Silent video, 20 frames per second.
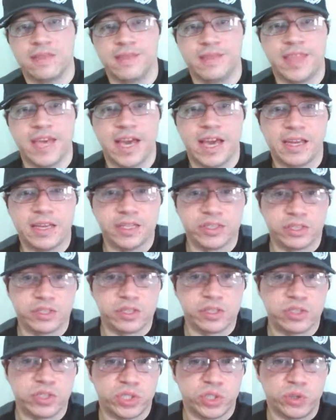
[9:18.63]
That is a
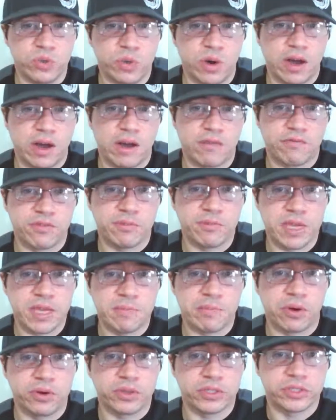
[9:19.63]
little too hot for
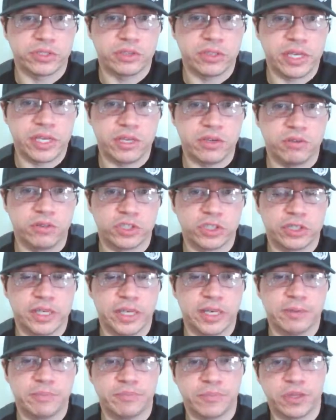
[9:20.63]
me personally,
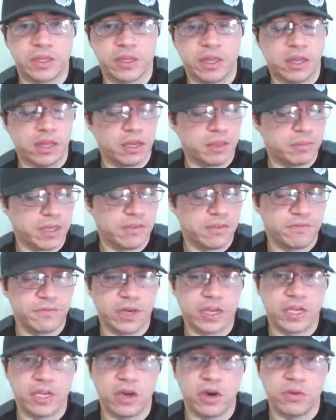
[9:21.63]
usually.
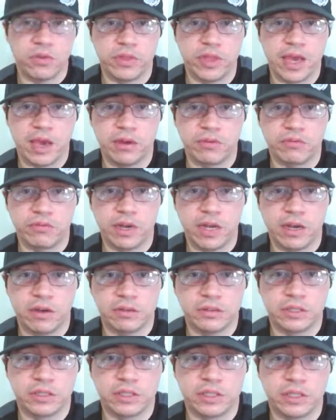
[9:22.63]
If I go that
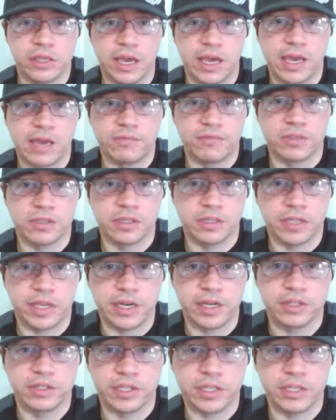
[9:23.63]
route, I have to
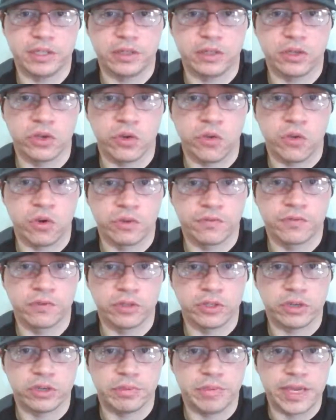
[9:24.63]
let it sit in the gourd for
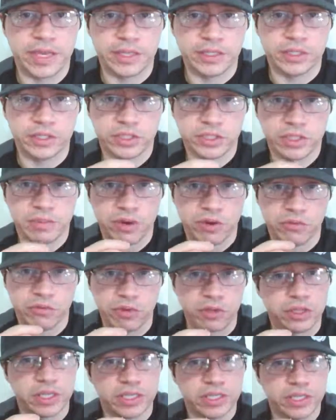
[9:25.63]
a little bit and sip it
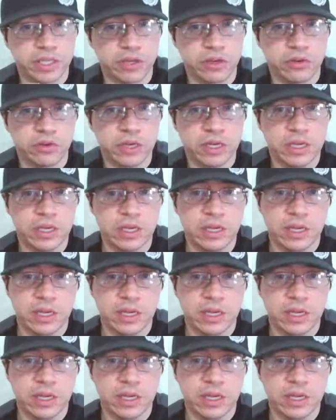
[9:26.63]
really slow,